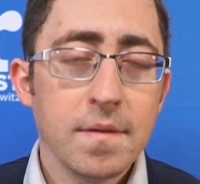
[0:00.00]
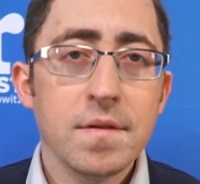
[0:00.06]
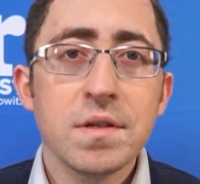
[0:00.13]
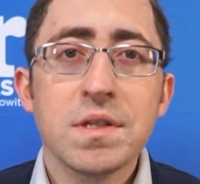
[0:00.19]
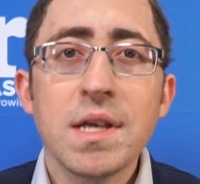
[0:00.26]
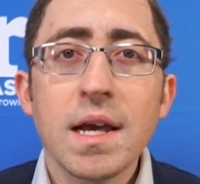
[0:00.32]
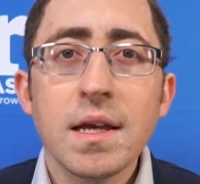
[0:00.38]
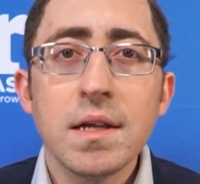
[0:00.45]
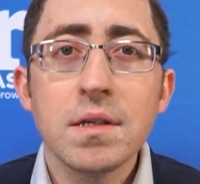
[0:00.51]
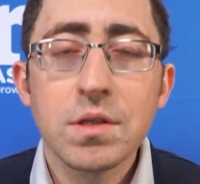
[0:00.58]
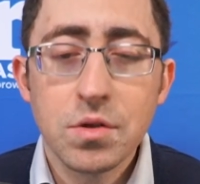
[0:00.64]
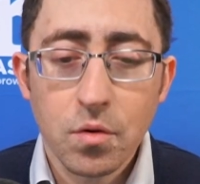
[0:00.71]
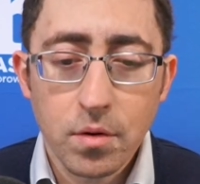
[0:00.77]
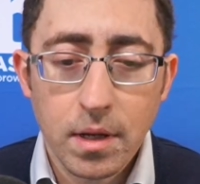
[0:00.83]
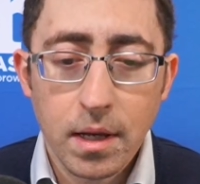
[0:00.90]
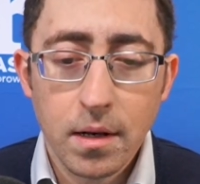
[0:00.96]
the Second
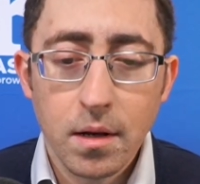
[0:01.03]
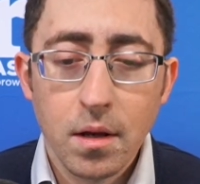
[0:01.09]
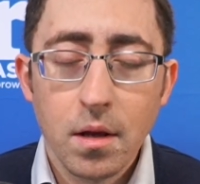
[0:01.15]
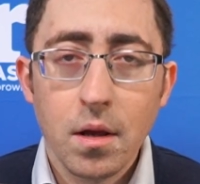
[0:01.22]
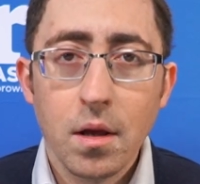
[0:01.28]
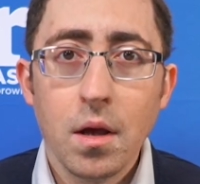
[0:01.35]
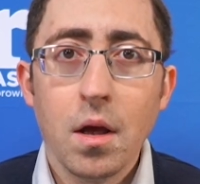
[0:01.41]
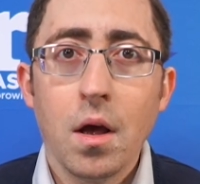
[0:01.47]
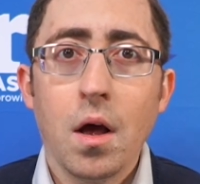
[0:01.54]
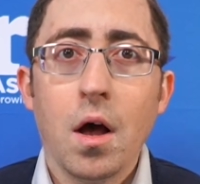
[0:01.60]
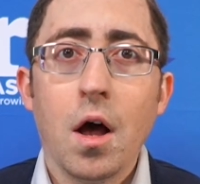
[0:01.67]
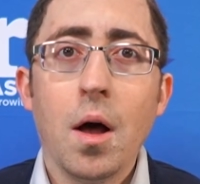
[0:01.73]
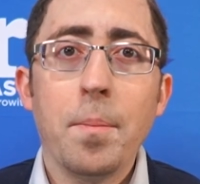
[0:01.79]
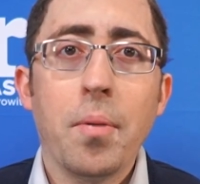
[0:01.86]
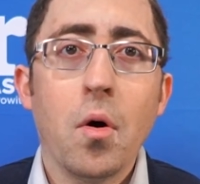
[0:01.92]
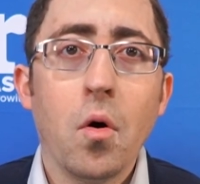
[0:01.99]
Circuit
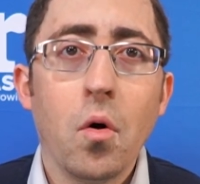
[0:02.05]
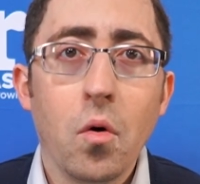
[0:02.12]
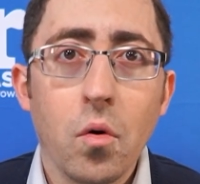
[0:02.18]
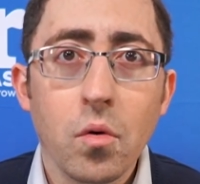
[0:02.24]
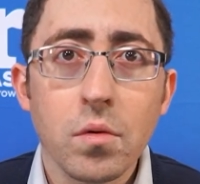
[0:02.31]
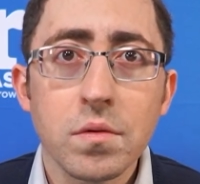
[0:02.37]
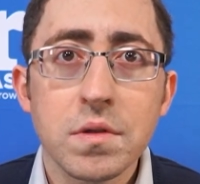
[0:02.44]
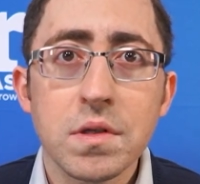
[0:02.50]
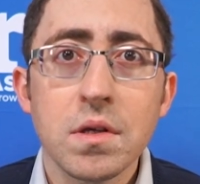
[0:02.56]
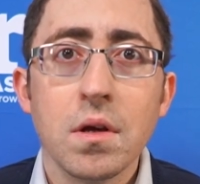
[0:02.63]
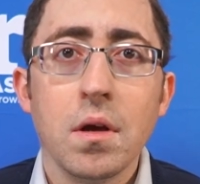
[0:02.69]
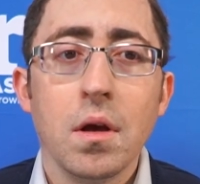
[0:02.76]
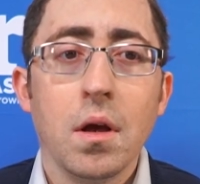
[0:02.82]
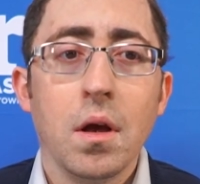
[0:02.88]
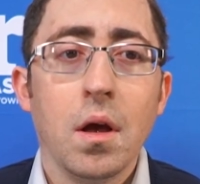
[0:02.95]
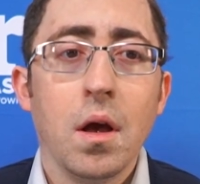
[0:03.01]
upholds
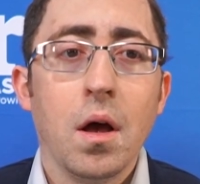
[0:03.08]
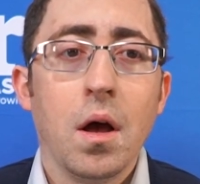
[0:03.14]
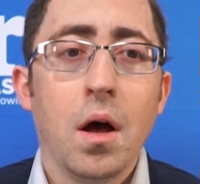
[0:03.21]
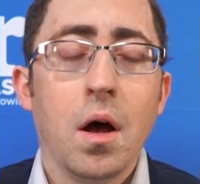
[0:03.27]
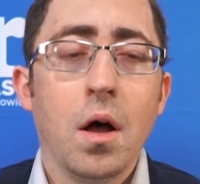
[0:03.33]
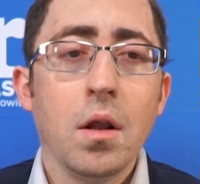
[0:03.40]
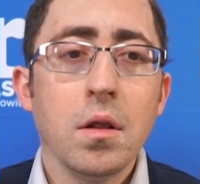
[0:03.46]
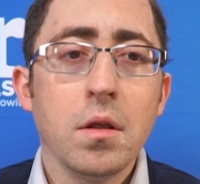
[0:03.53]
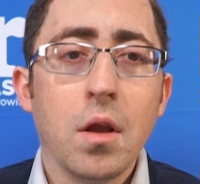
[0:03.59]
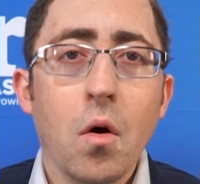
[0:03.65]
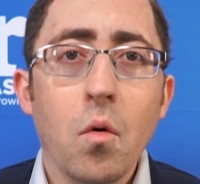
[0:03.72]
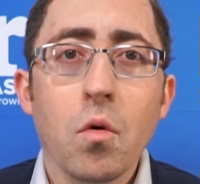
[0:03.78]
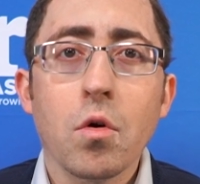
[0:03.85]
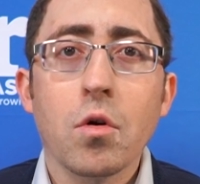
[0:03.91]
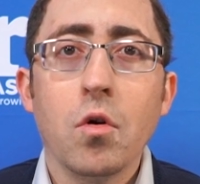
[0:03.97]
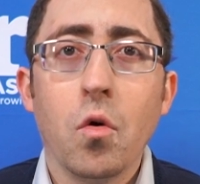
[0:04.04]
a
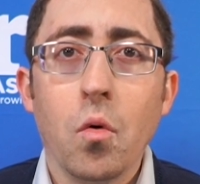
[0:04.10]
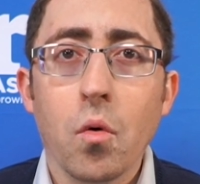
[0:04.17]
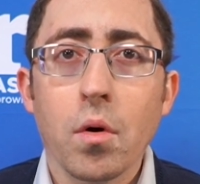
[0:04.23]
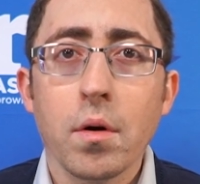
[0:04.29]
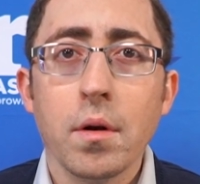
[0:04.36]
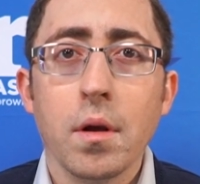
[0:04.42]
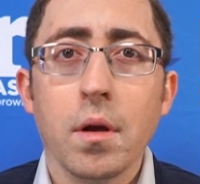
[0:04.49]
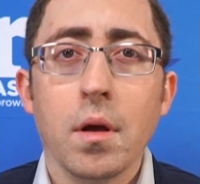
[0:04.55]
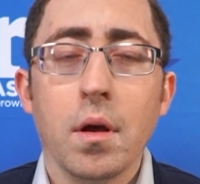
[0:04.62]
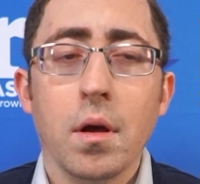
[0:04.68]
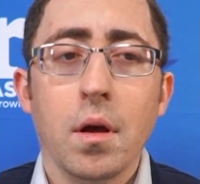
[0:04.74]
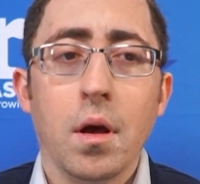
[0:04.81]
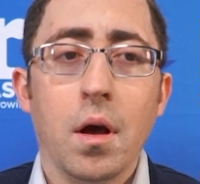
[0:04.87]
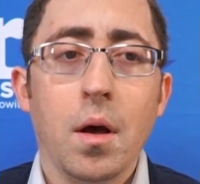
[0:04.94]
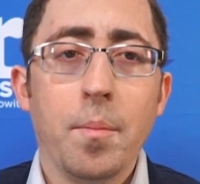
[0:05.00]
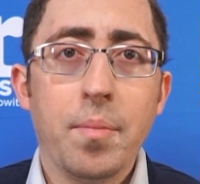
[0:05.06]
lower court
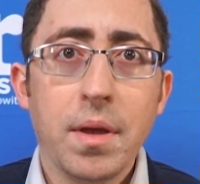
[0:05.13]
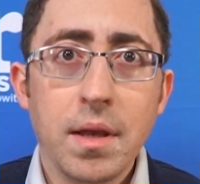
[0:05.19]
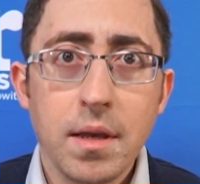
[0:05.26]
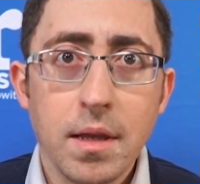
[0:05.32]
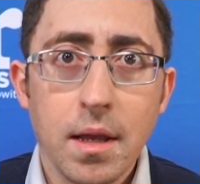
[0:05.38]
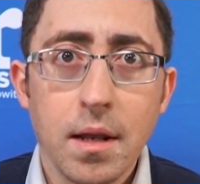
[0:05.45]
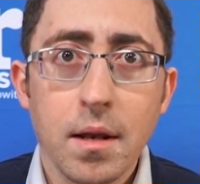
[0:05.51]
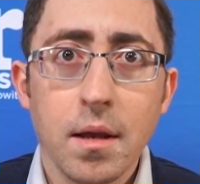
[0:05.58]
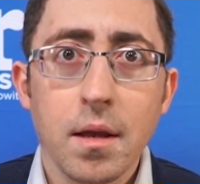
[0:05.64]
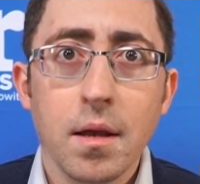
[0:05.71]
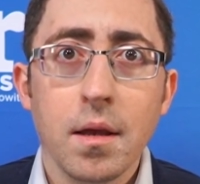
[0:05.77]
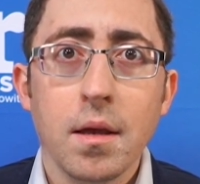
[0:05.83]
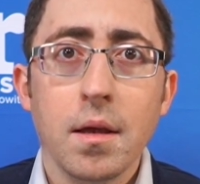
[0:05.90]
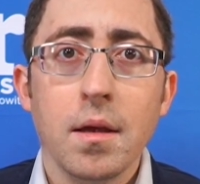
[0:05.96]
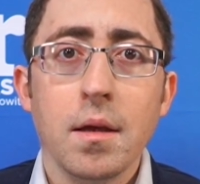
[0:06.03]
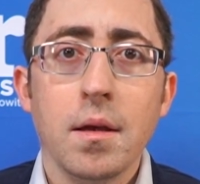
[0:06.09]
opinion
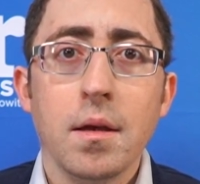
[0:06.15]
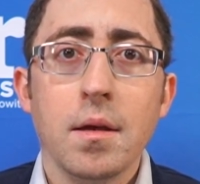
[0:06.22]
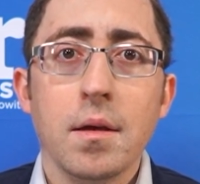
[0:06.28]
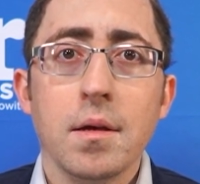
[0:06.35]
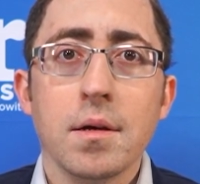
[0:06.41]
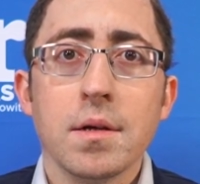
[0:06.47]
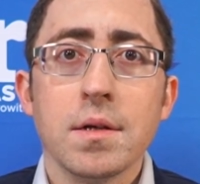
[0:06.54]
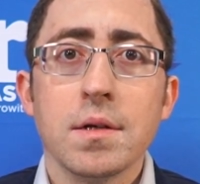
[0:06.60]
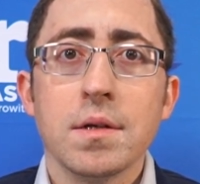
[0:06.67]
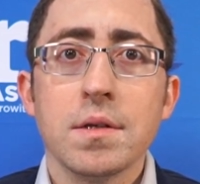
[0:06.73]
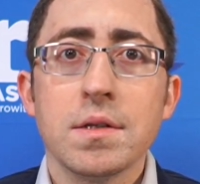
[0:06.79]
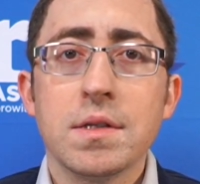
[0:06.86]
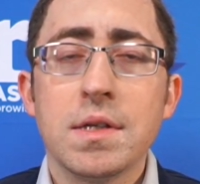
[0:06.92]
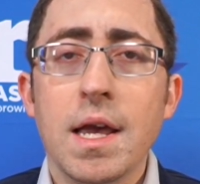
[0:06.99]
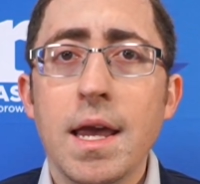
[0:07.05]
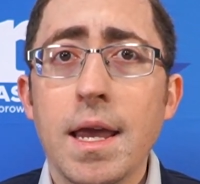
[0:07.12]

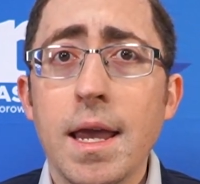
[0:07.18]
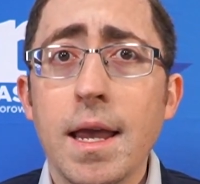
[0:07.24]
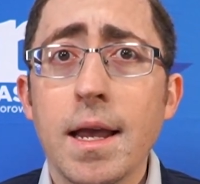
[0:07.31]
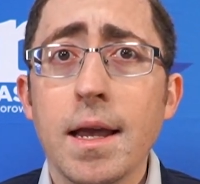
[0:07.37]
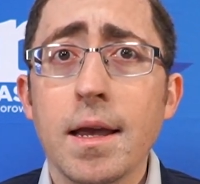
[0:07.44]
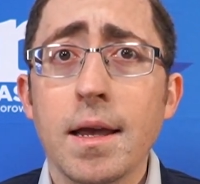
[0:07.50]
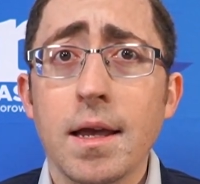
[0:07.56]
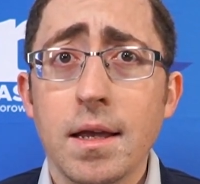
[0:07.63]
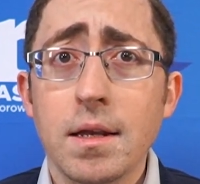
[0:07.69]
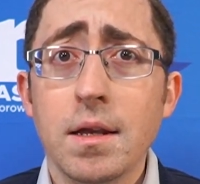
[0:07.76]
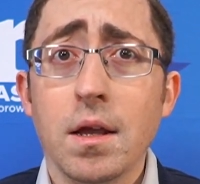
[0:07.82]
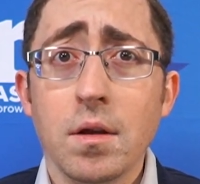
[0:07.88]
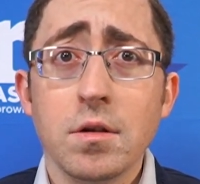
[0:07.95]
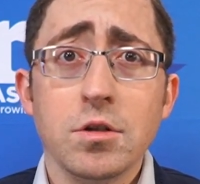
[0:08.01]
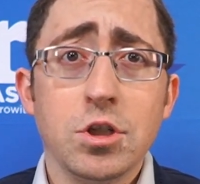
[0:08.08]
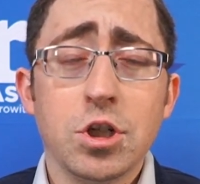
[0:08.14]
saying,
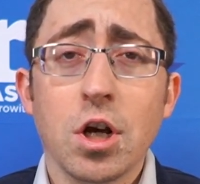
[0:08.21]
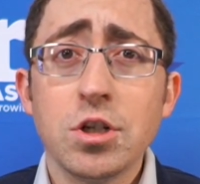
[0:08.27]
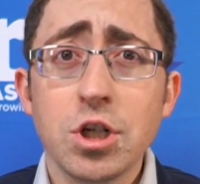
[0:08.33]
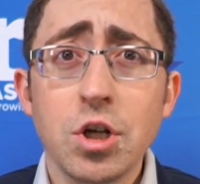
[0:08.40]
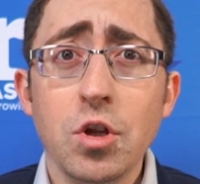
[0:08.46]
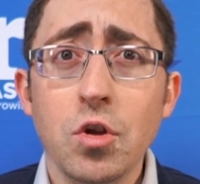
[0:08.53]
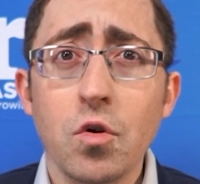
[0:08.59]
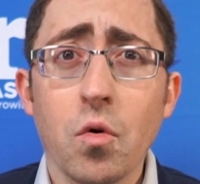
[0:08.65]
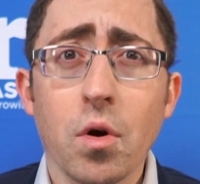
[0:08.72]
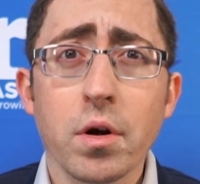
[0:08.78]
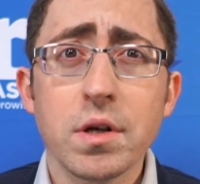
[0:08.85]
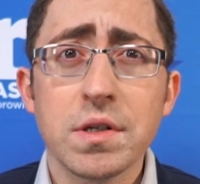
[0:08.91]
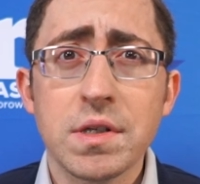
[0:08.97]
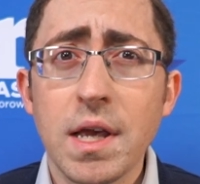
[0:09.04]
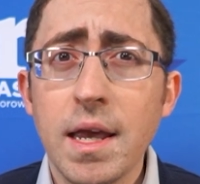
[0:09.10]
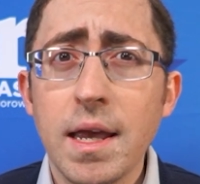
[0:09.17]
a judge in New
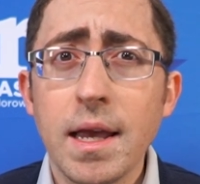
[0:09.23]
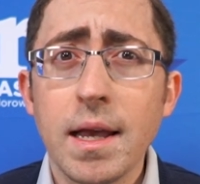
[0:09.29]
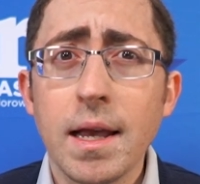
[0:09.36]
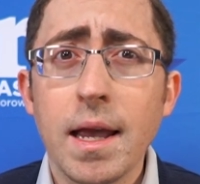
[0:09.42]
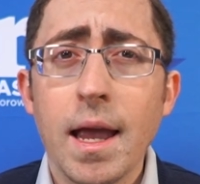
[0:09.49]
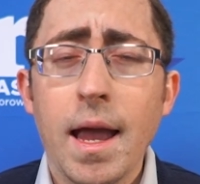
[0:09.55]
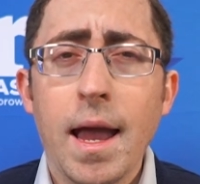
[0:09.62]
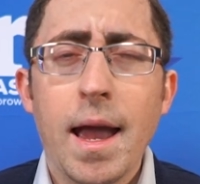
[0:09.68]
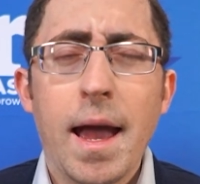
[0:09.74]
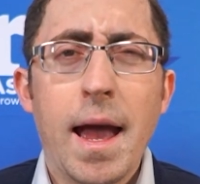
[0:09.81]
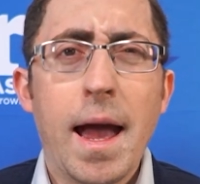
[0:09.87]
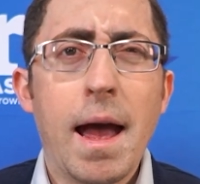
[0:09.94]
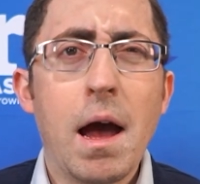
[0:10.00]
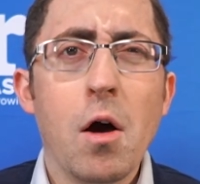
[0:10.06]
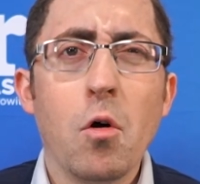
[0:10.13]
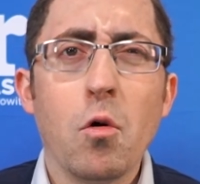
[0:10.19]
York saying
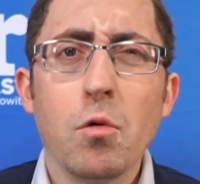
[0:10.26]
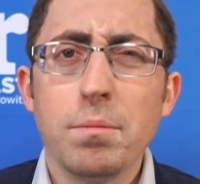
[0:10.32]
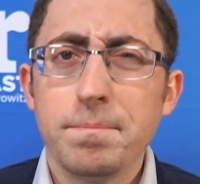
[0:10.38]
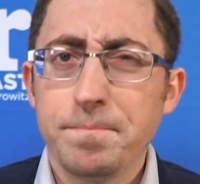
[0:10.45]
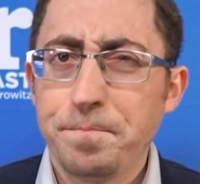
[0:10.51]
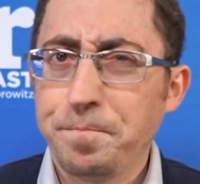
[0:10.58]
how